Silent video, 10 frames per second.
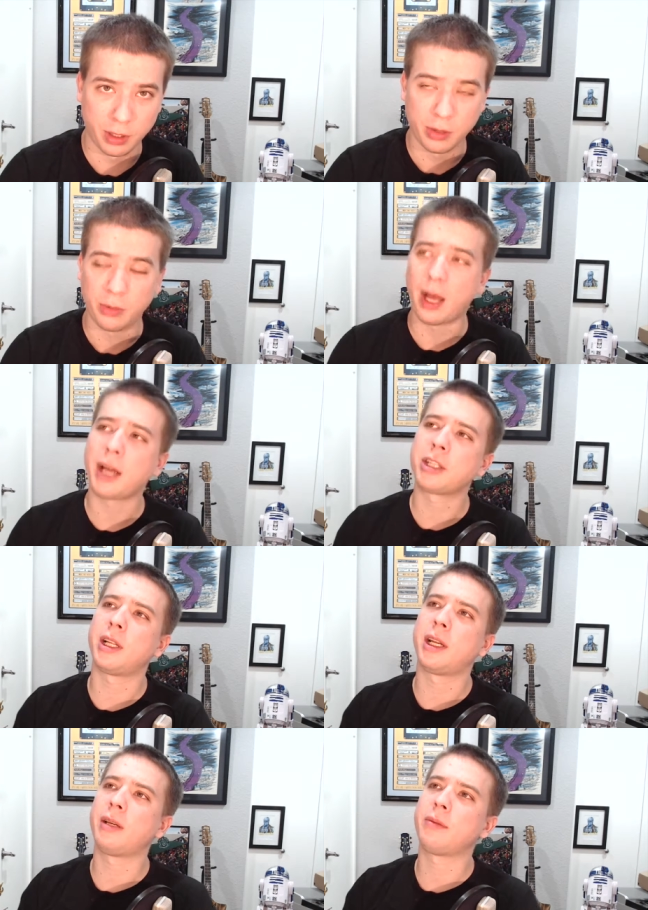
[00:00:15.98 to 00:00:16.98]
Well,
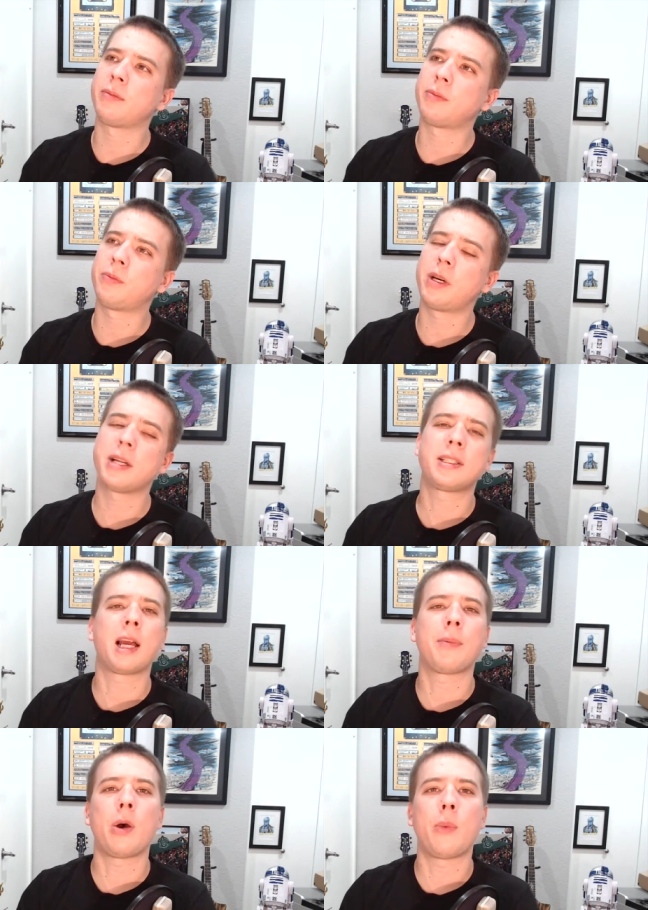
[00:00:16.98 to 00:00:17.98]
actually, we're going to talk
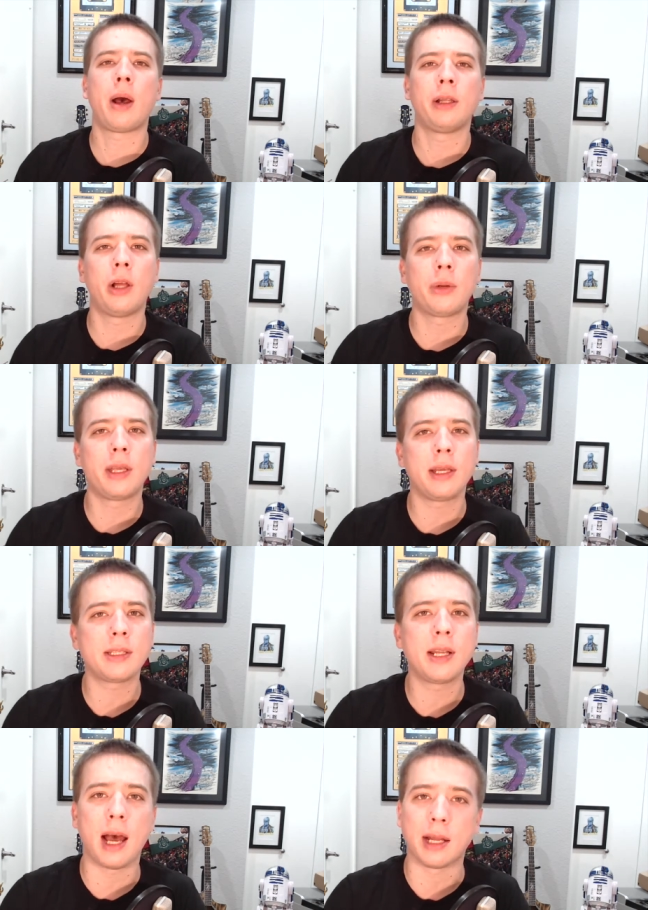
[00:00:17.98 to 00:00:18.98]
about why Loki is
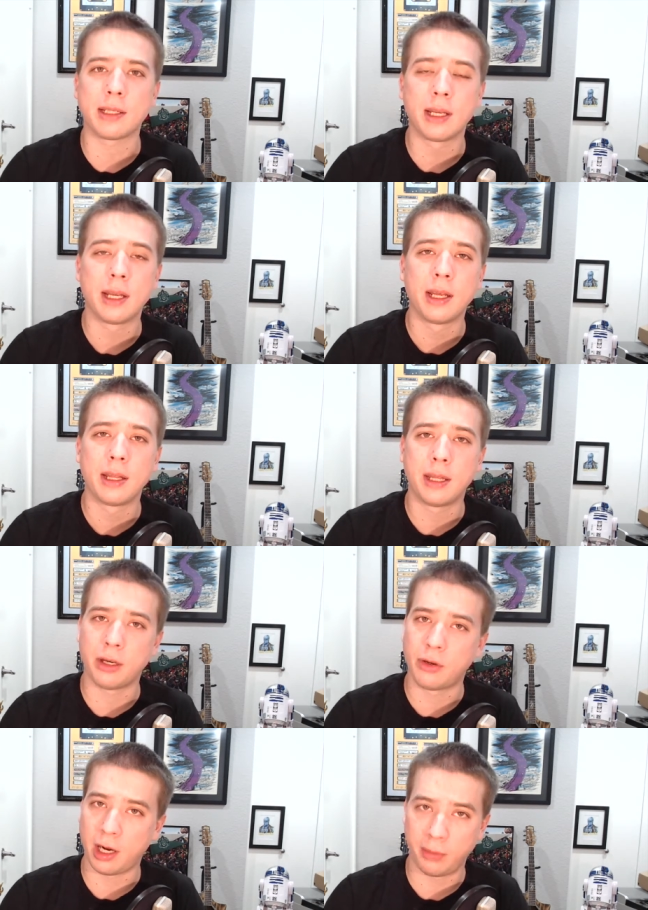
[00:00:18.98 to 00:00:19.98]
not the
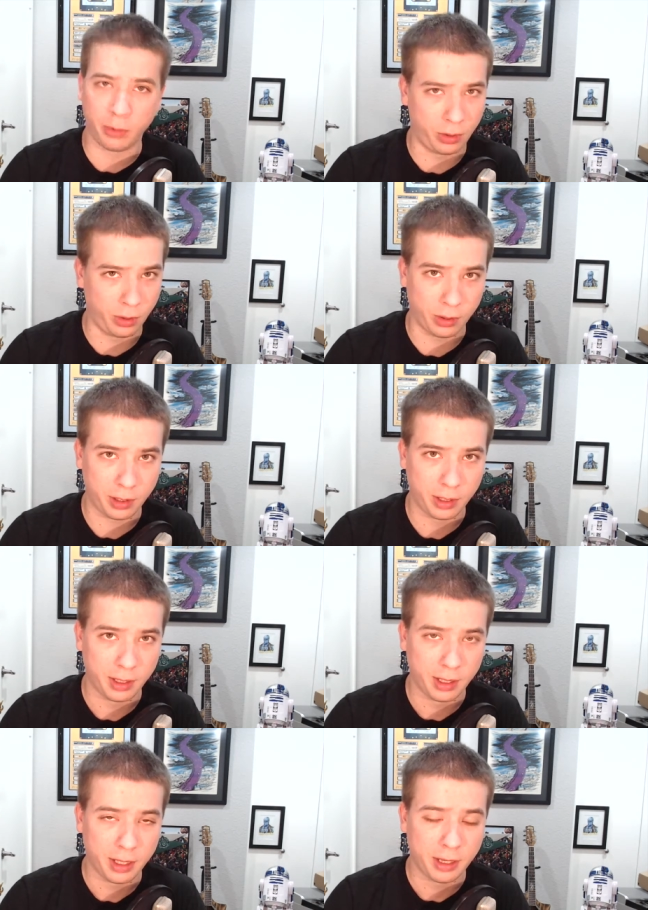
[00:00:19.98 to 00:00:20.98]
Incredible Hulk.
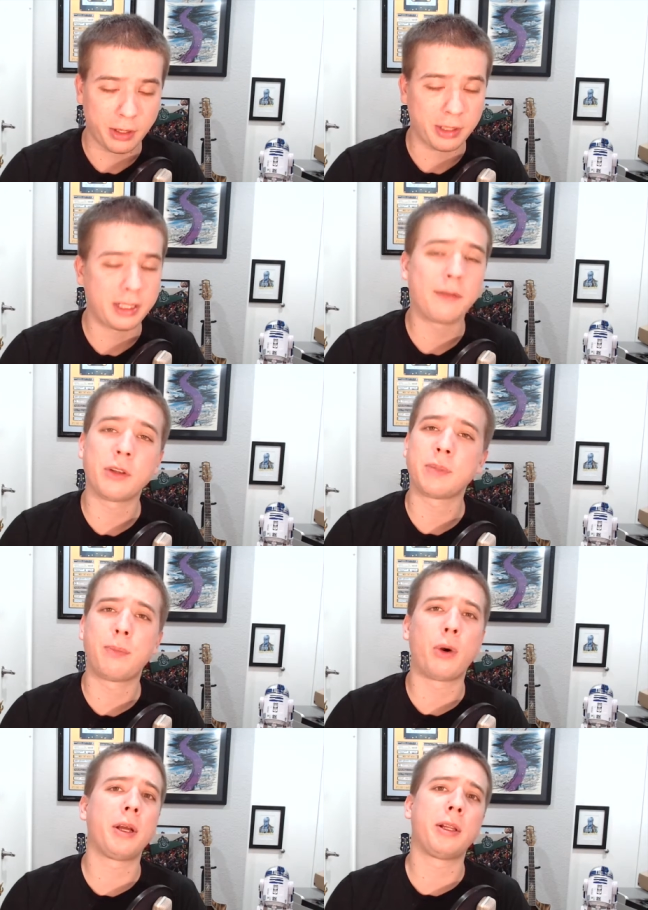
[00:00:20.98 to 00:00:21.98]
There are several
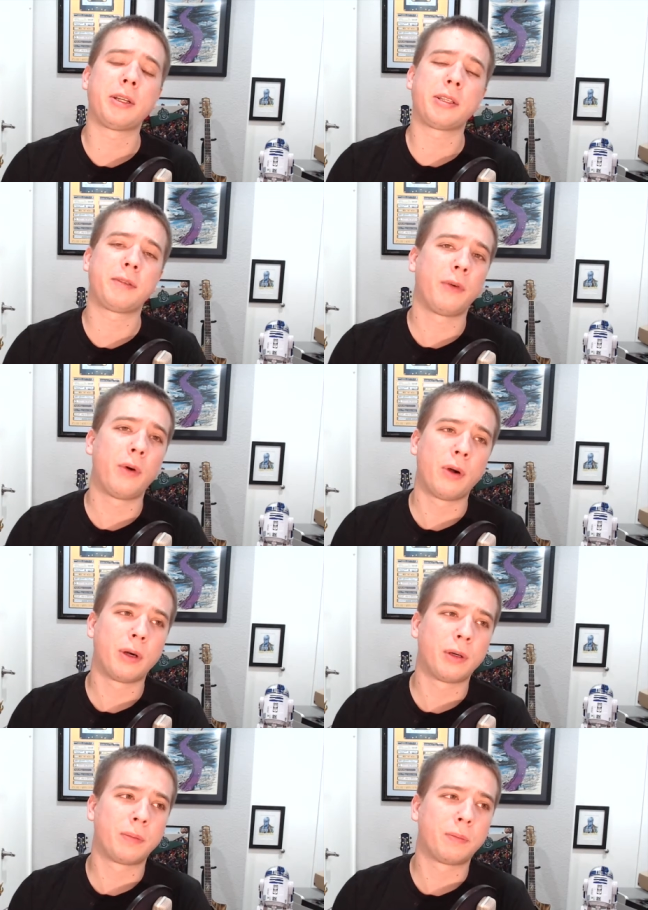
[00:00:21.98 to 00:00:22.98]
spoilers
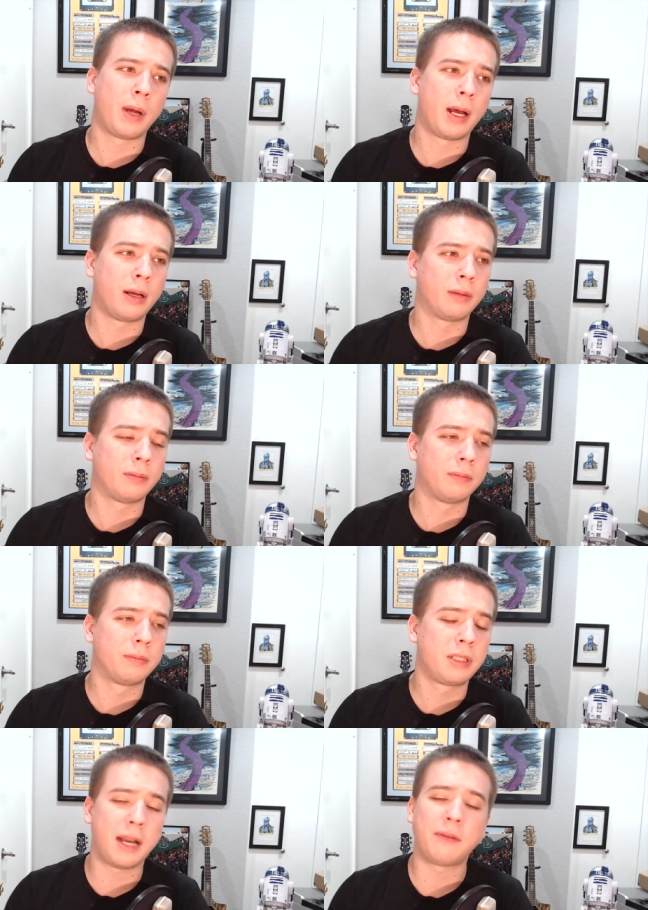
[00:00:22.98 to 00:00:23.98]
for, well,
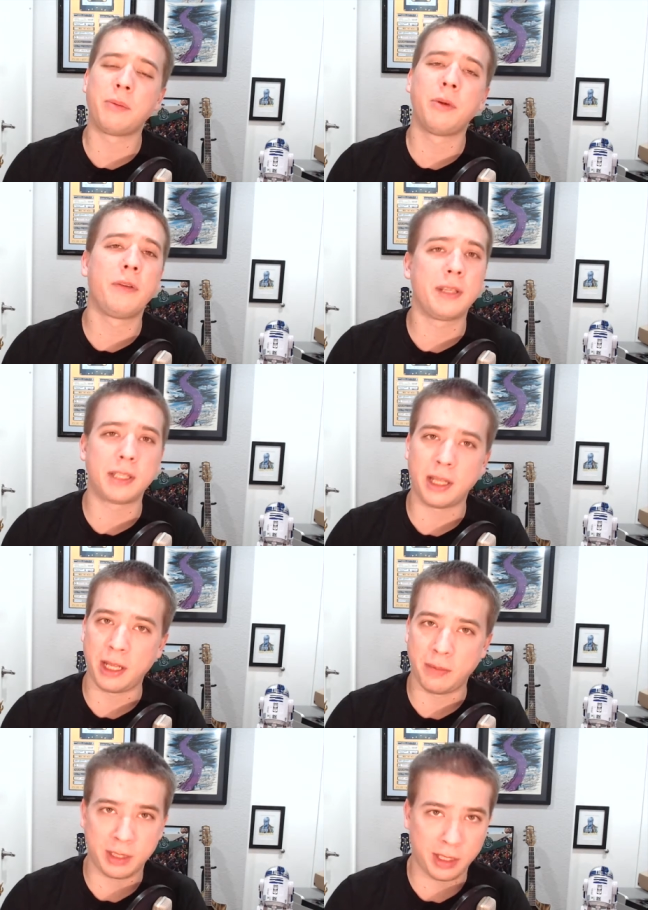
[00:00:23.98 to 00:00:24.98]
several movies in the
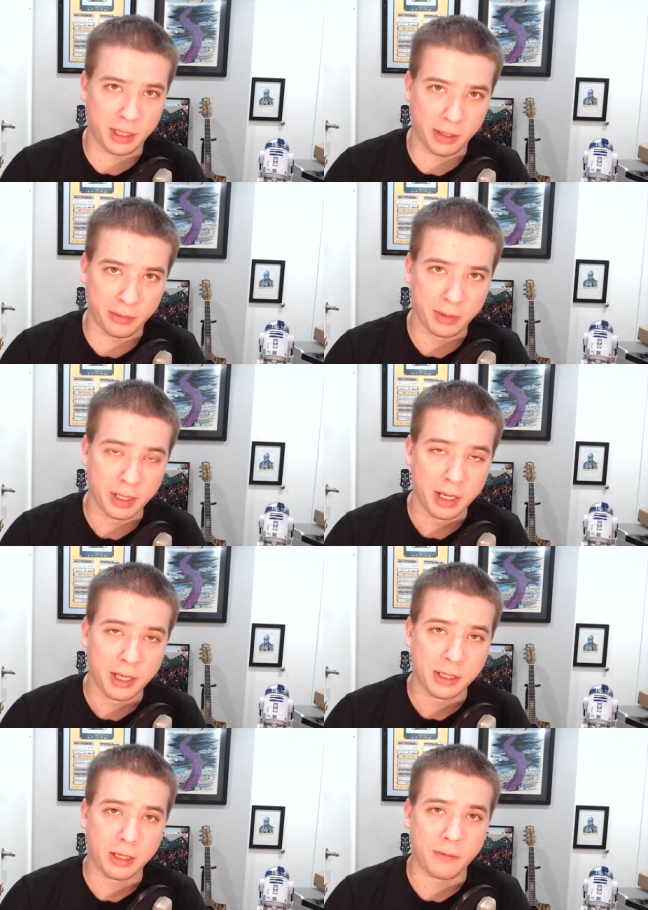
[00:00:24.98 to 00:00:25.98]
MCU.
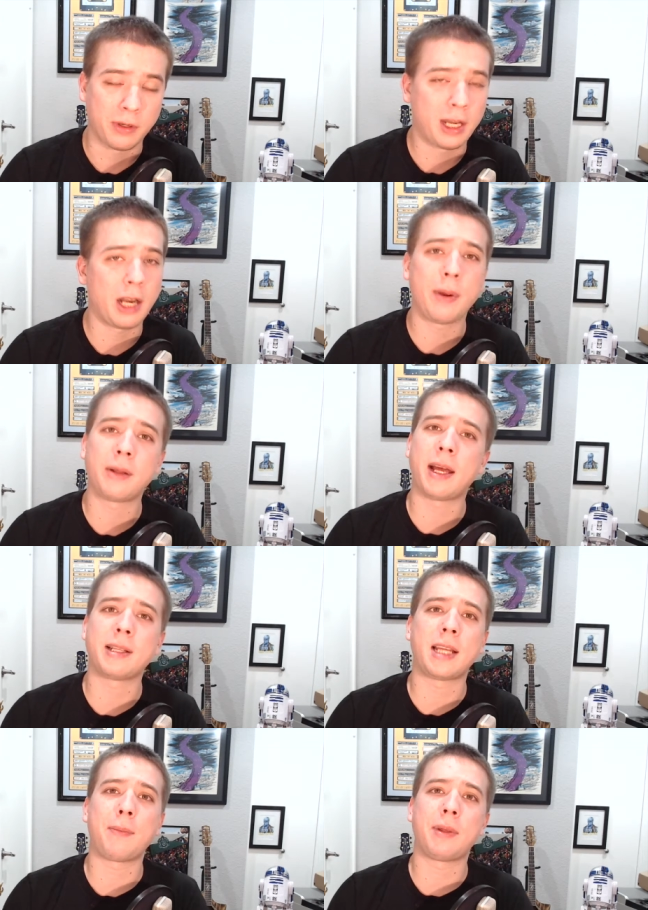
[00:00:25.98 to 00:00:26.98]
So if you care about that
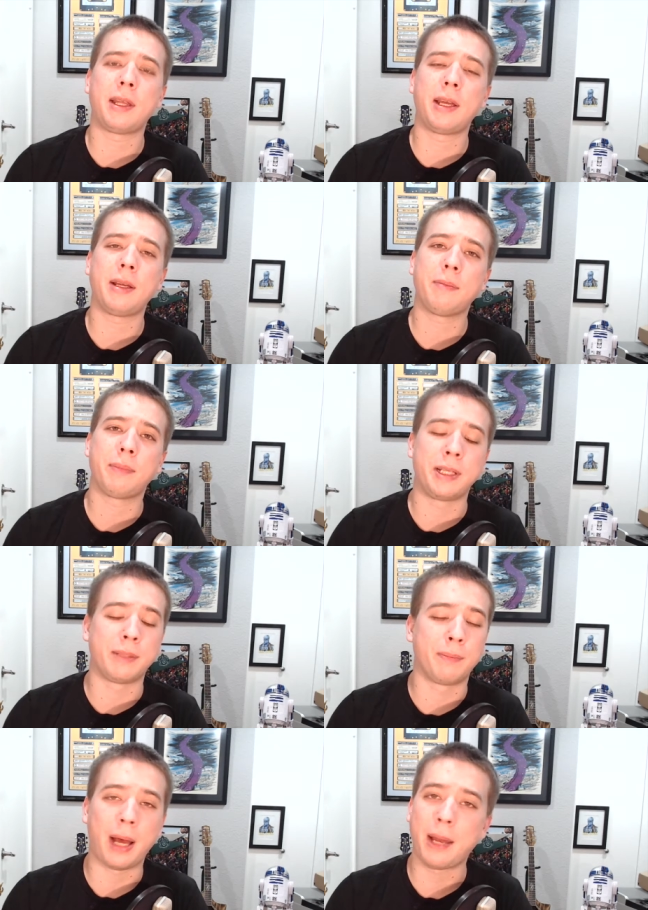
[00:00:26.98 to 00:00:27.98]
type of thing, please
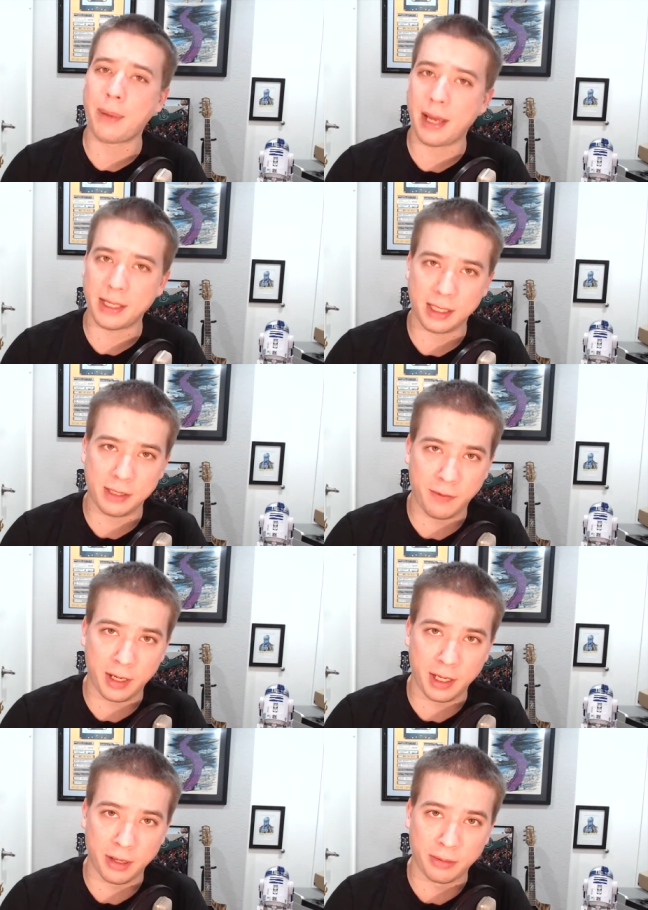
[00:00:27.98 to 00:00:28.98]
bypass this
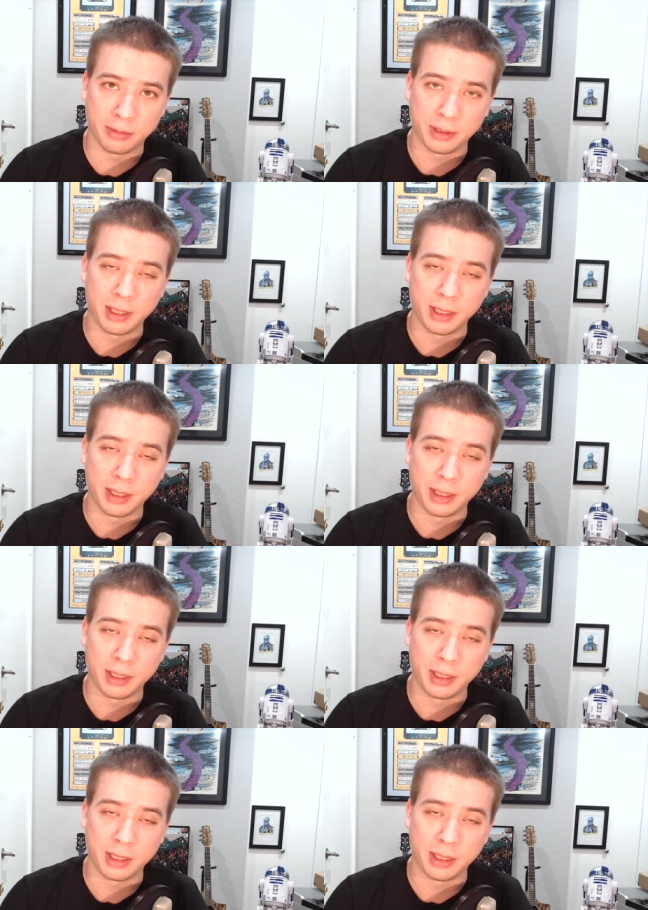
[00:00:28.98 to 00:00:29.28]
video.